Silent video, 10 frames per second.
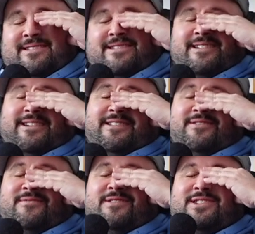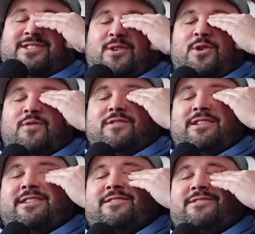God, you're so
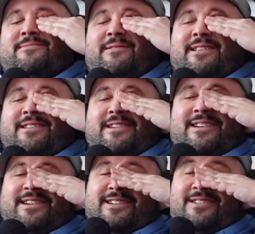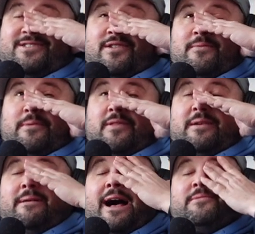ridiculous, man. You're so. But
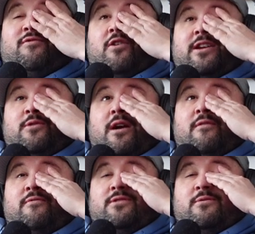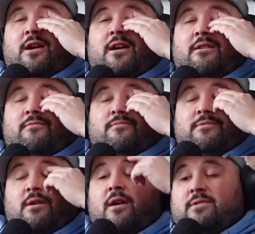like, Mom's right. You are
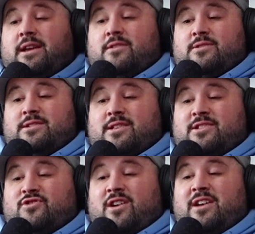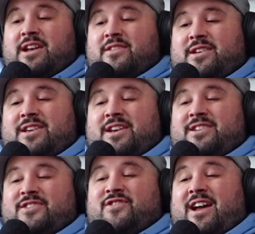ridiculous. Like, to drive, like,
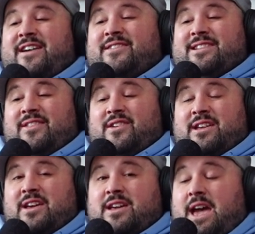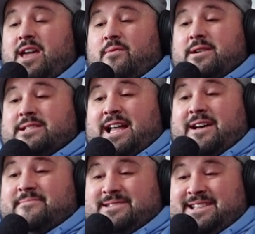you're traveling like that. Like, hey, you want to
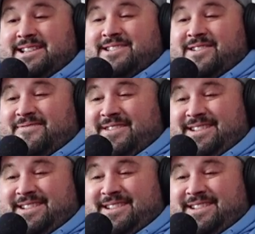stop and see stuff?